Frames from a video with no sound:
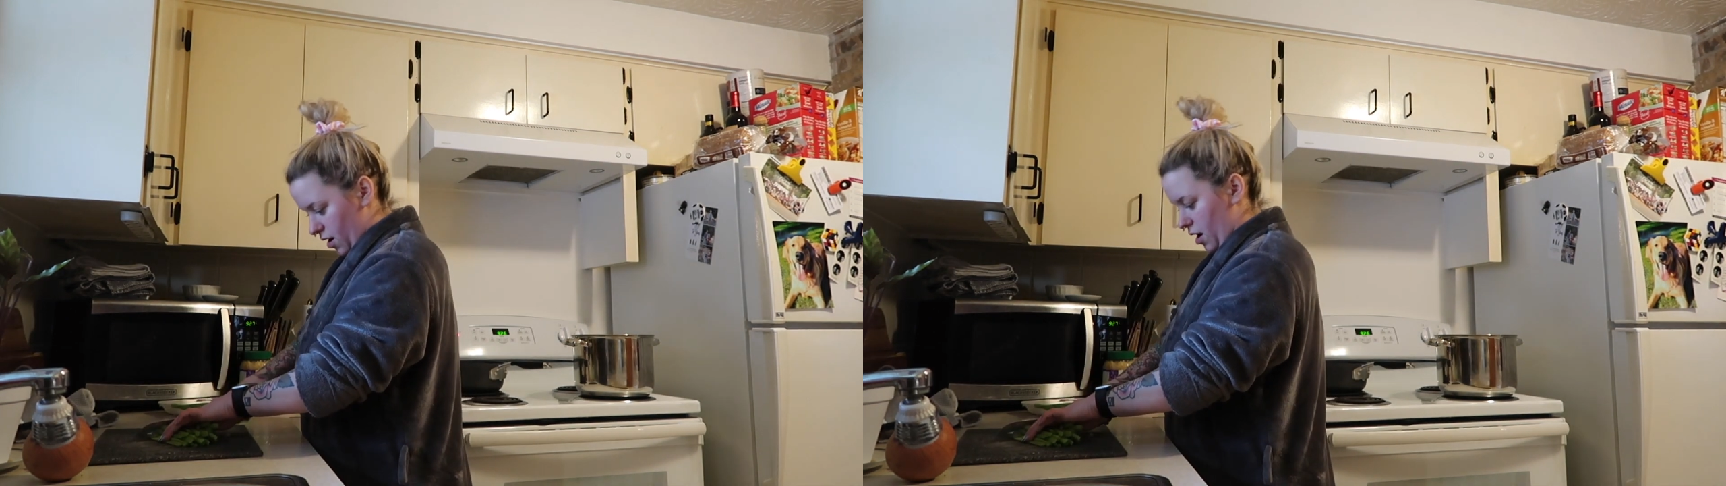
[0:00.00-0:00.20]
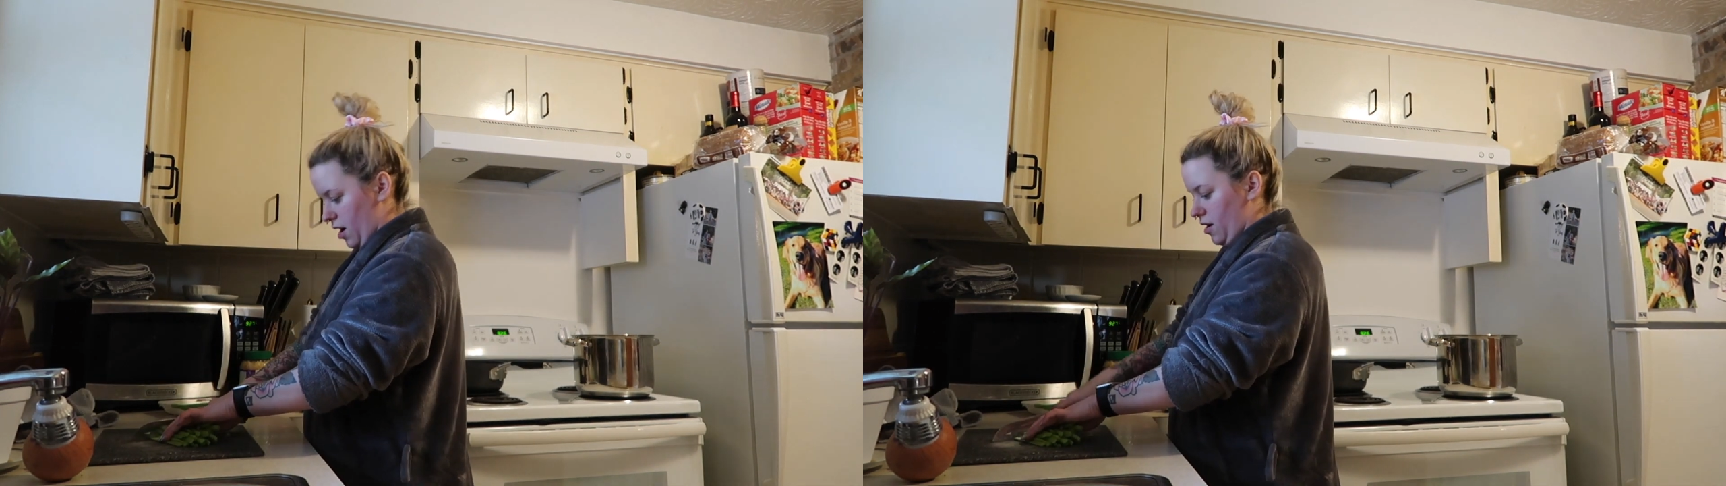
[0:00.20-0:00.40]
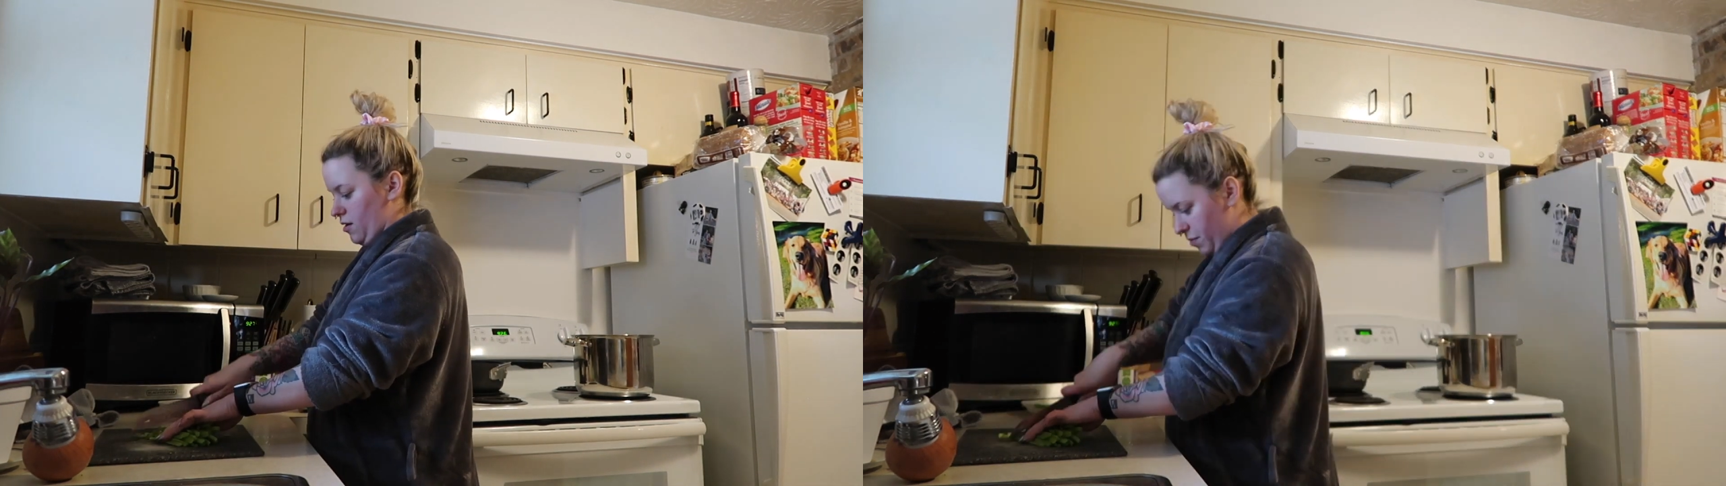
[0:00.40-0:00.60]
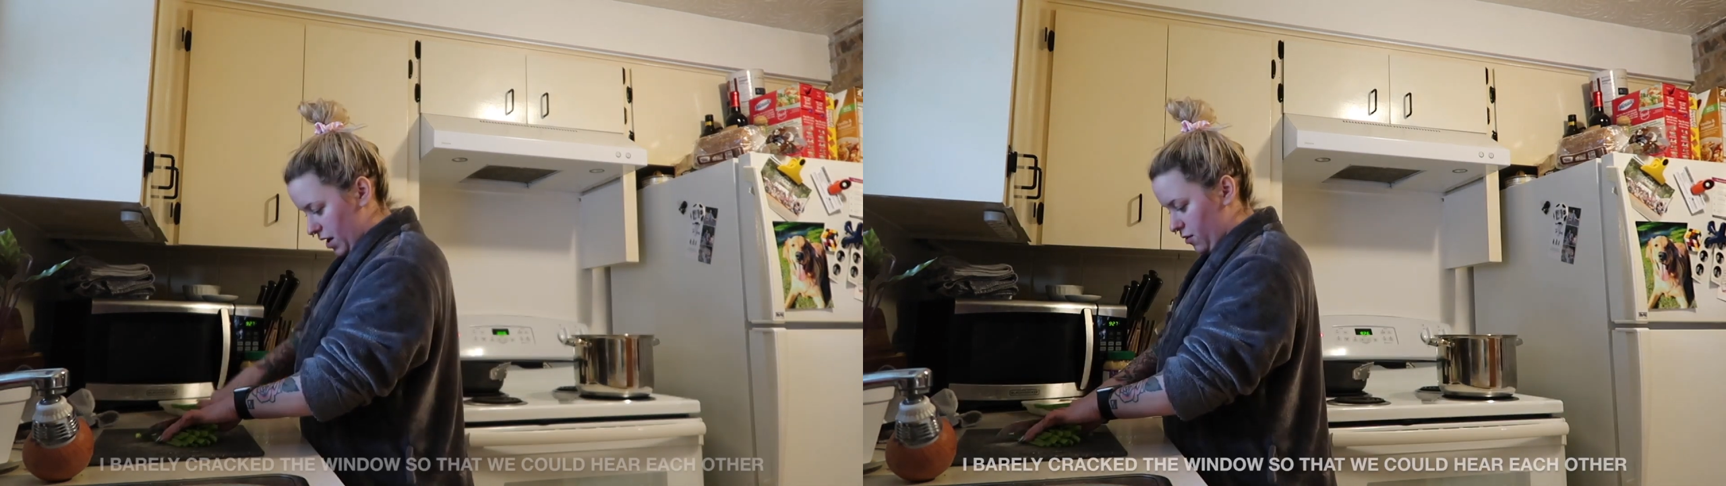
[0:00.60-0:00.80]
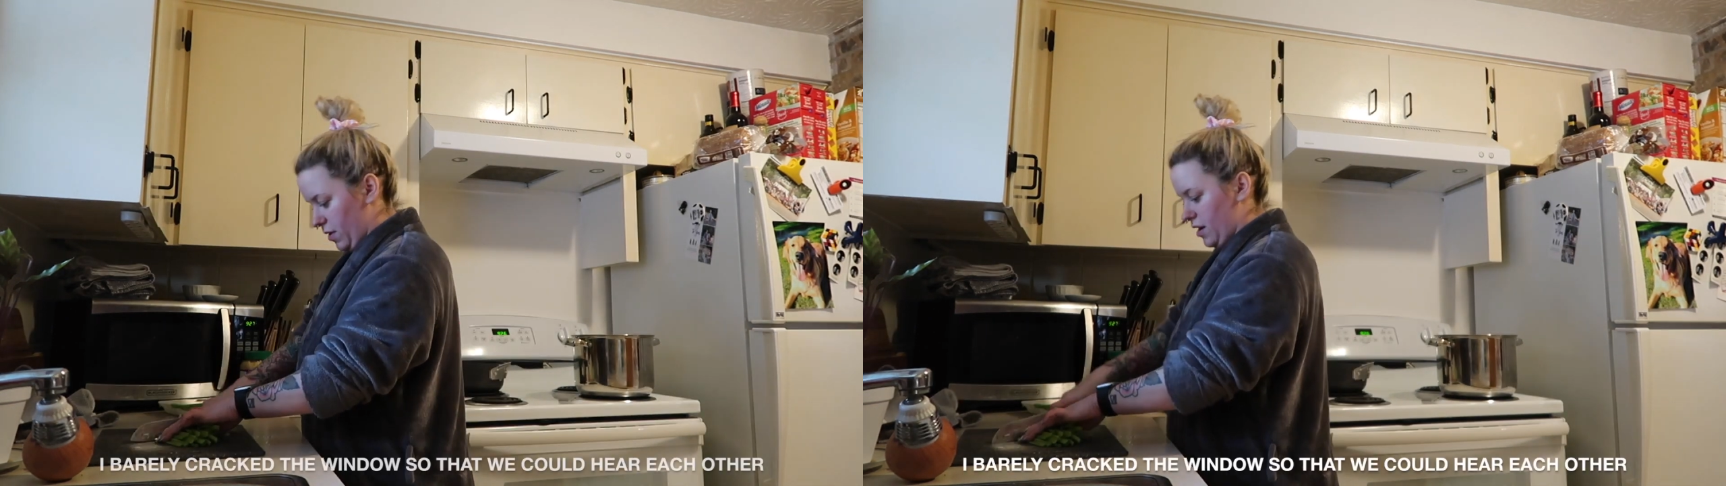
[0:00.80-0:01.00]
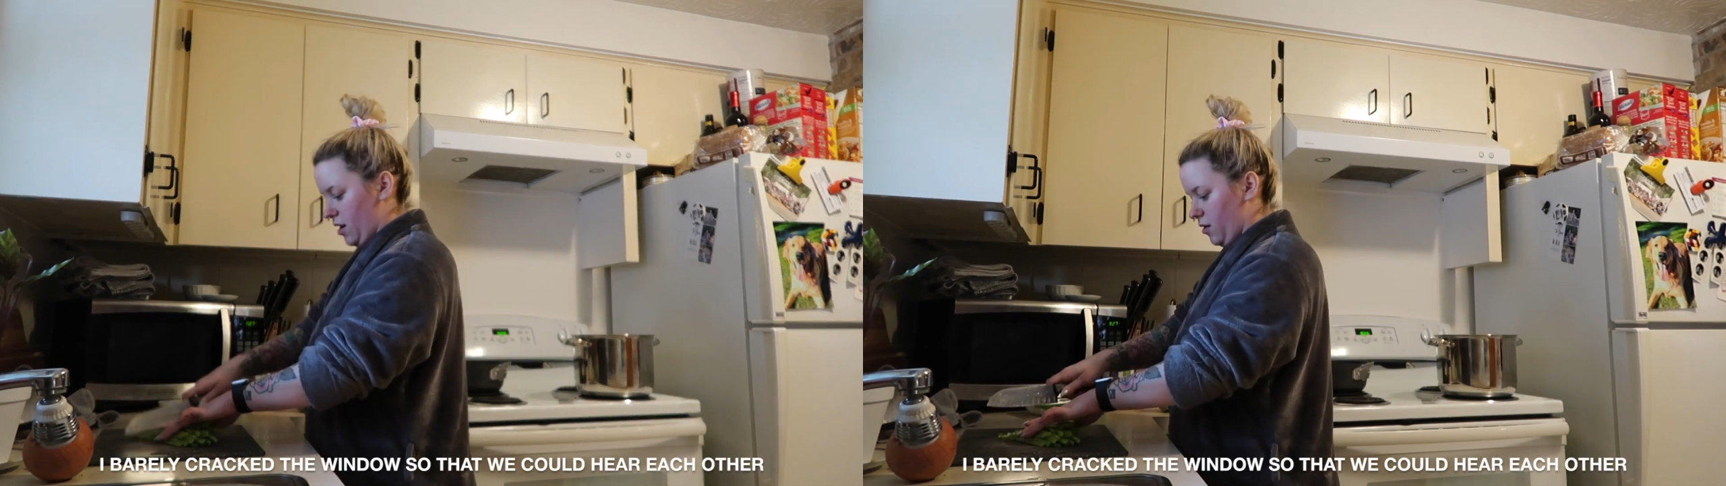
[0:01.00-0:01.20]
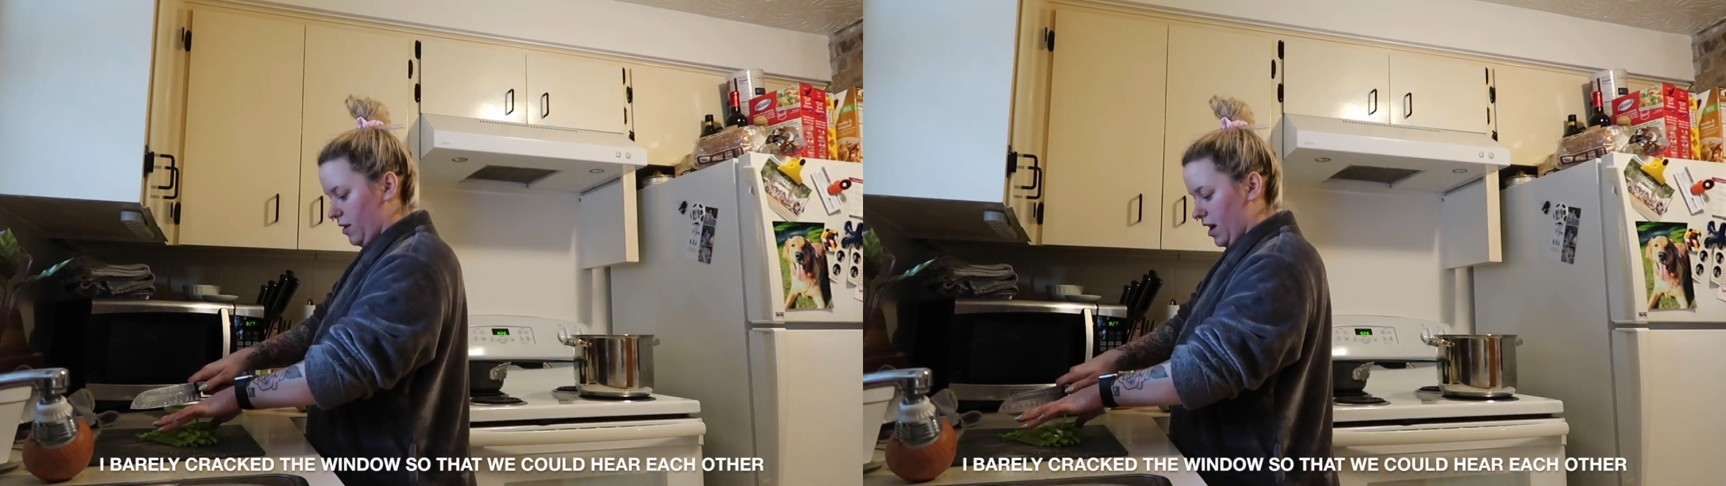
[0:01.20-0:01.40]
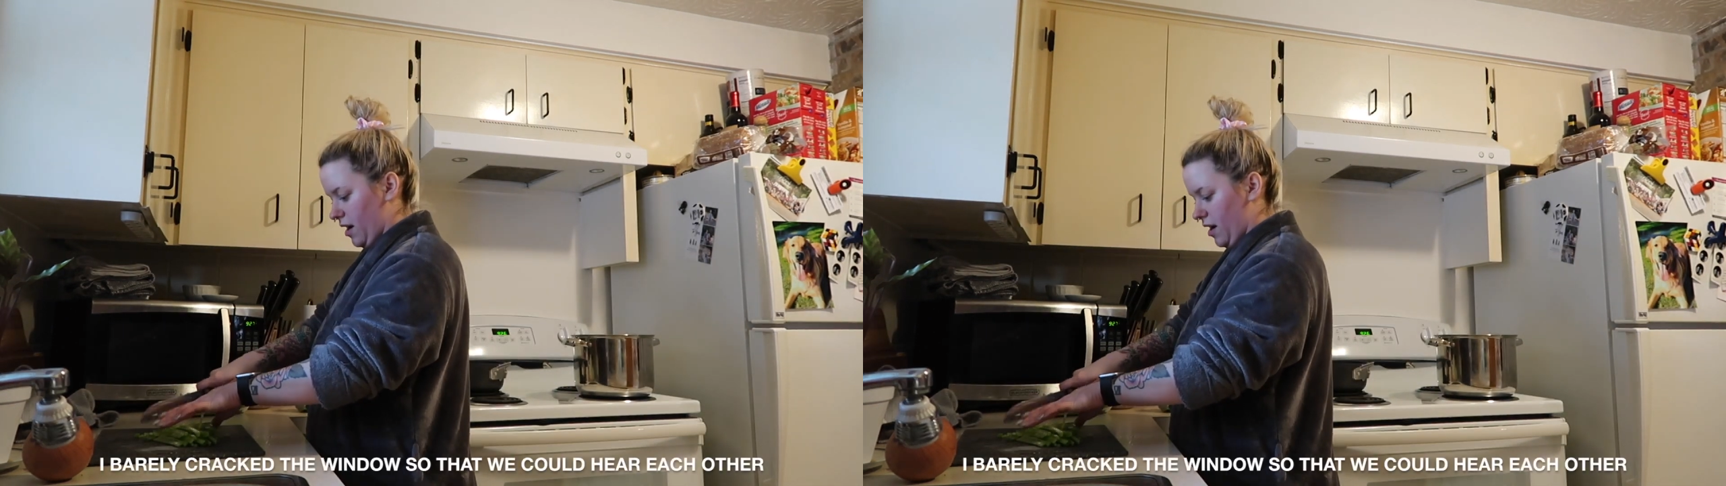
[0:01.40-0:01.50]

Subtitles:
our big window we